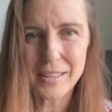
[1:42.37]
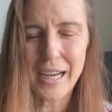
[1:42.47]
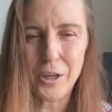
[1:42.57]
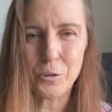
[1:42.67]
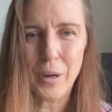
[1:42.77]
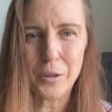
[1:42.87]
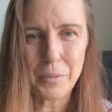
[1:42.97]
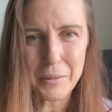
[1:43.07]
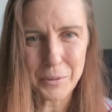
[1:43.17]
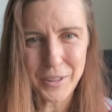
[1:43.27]
is how well
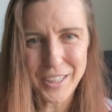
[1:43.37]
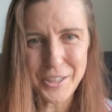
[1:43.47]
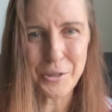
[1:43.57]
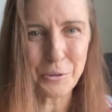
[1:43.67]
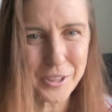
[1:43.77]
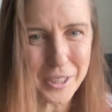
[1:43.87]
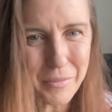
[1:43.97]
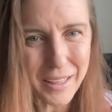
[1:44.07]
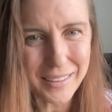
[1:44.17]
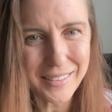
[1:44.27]
people can use
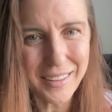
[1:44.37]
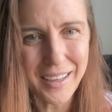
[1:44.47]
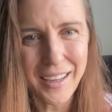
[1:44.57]
something.